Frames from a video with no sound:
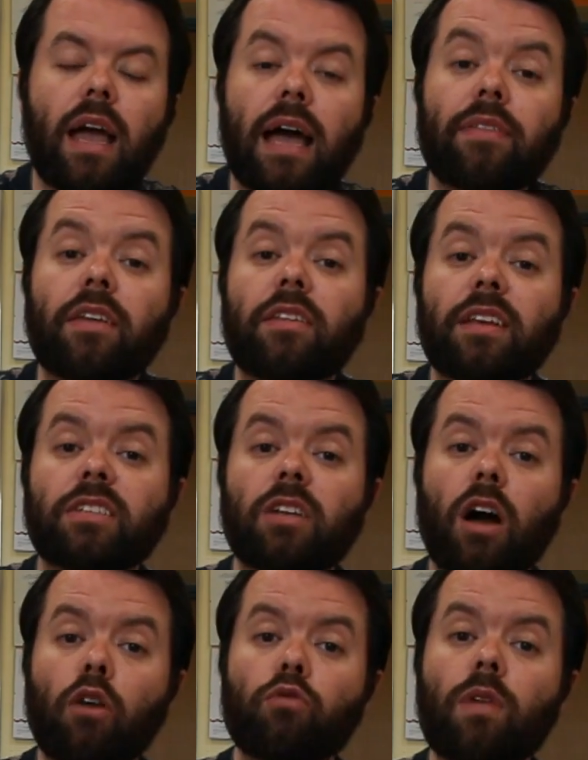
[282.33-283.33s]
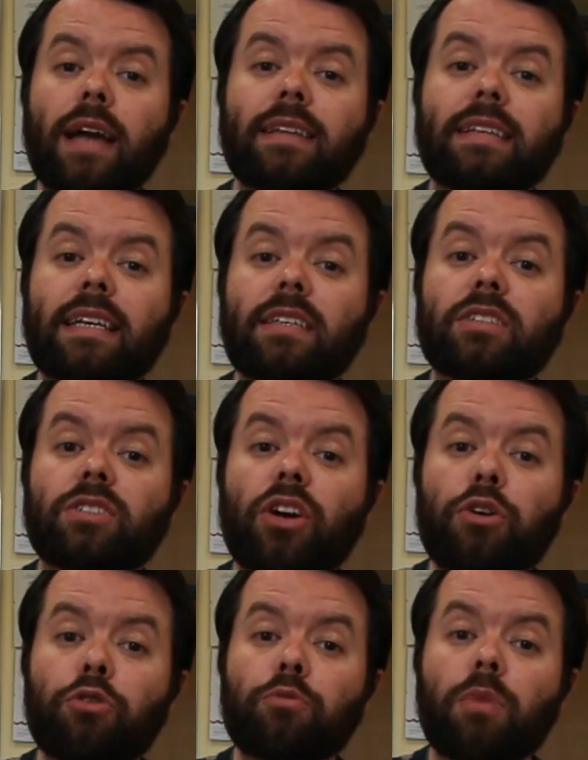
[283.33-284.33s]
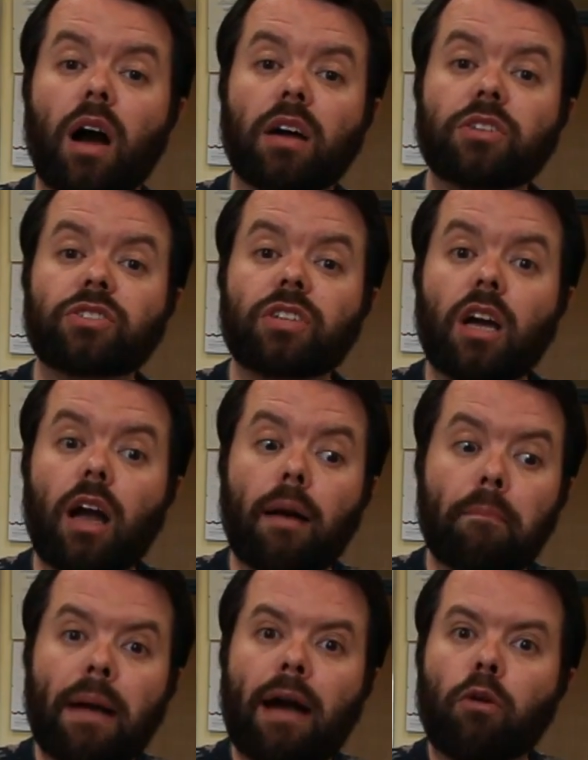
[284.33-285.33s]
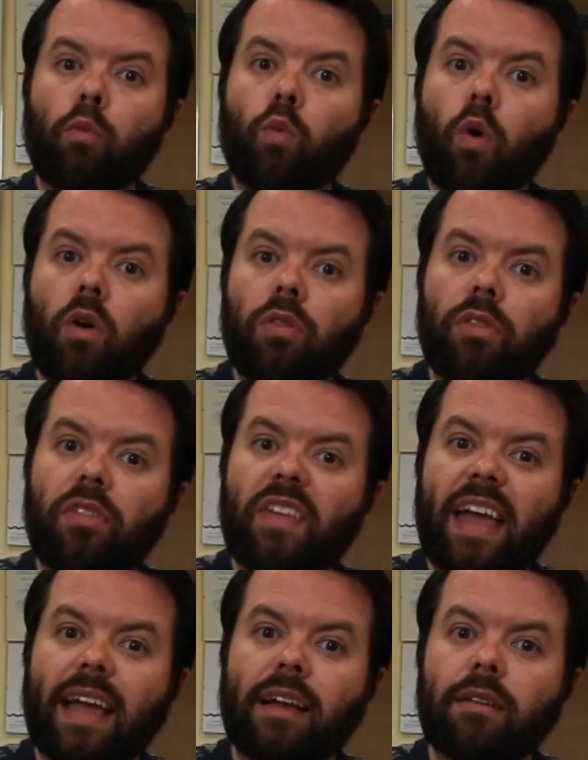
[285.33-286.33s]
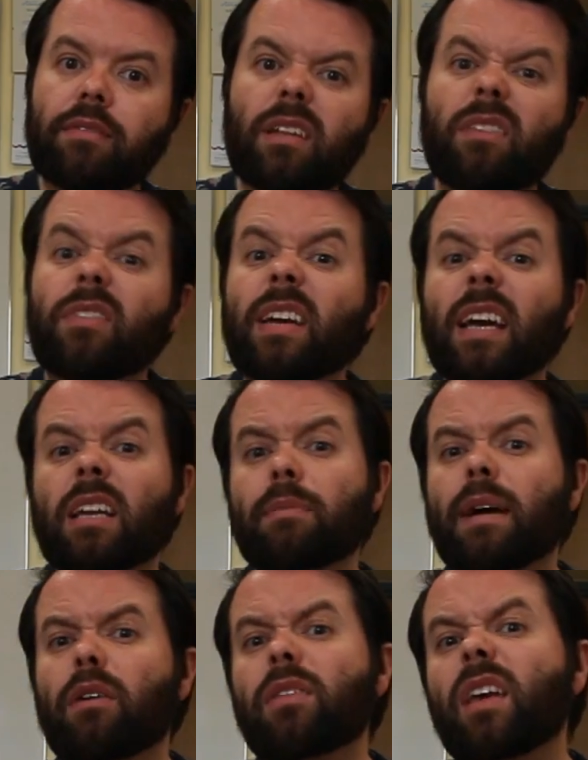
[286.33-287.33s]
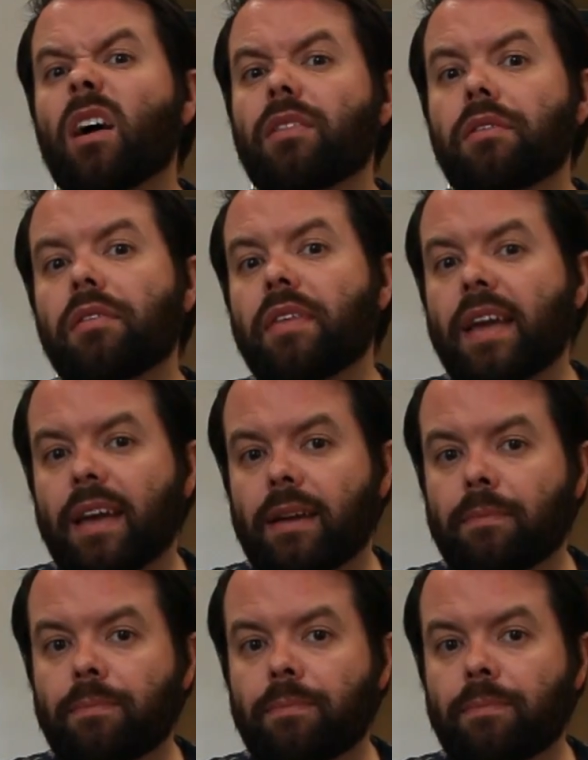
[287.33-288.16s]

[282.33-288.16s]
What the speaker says: And then they start writing so much about one thing, they forget about the other thing.